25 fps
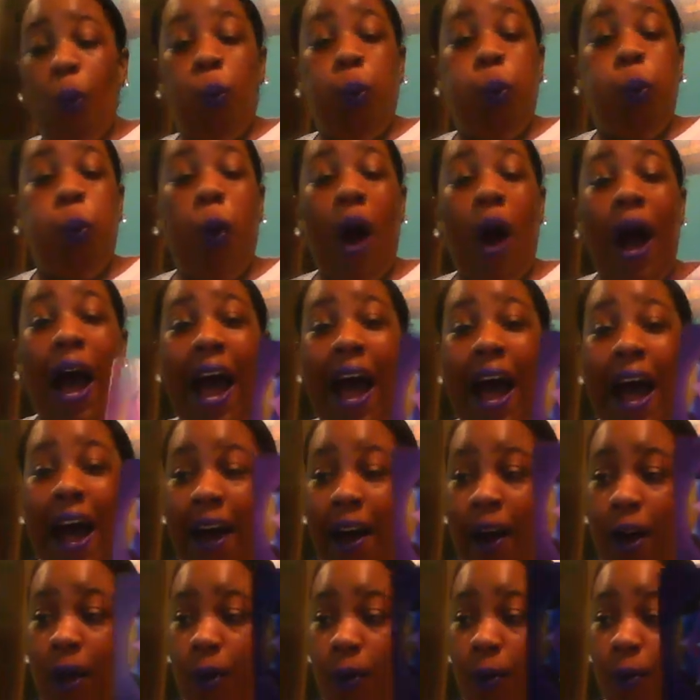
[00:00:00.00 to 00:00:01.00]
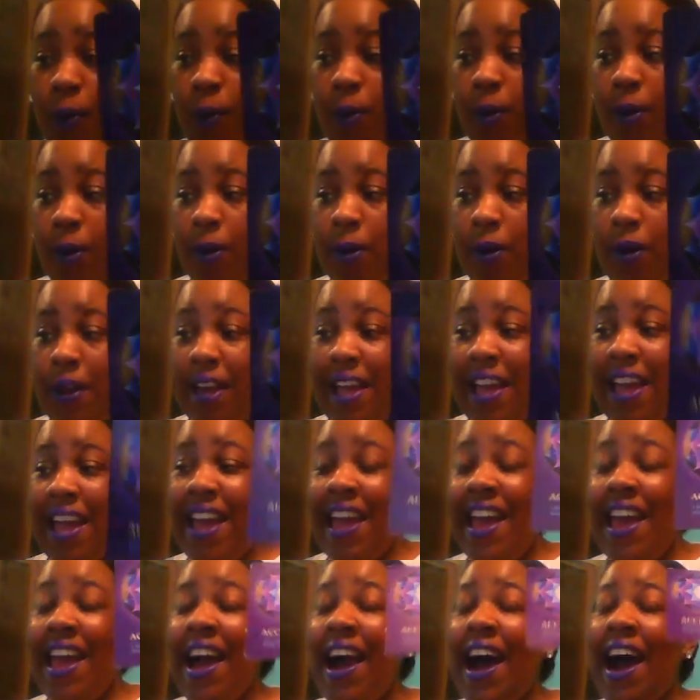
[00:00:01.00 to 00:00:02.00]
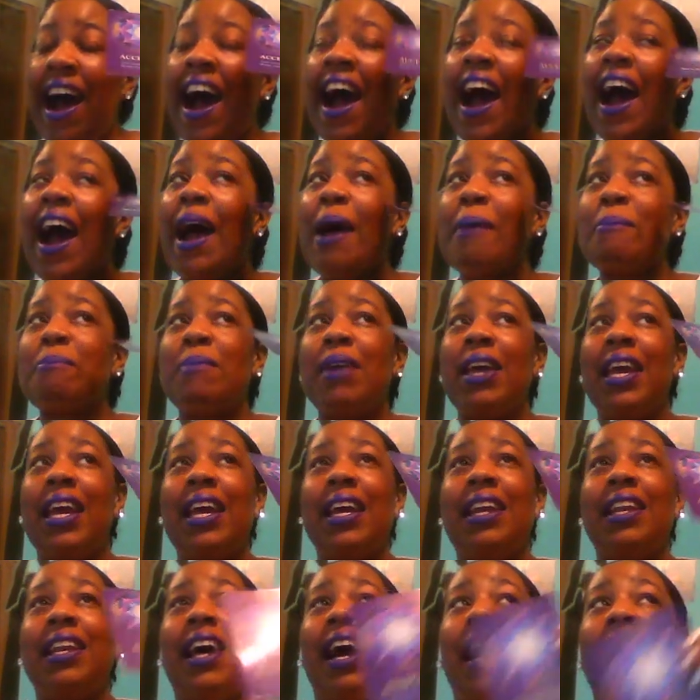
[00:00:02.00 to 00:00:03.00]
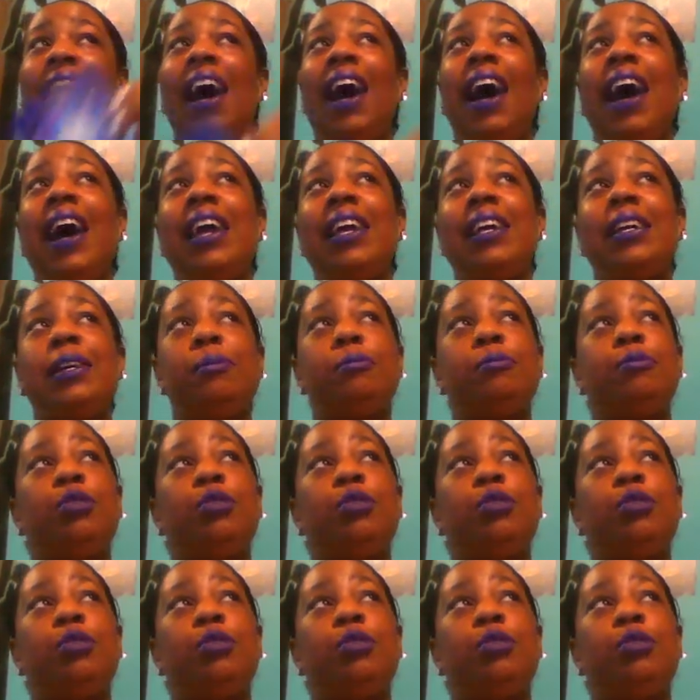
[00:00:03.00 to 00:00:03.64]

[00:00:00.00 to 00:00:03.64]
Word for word: Wow. I mean, I am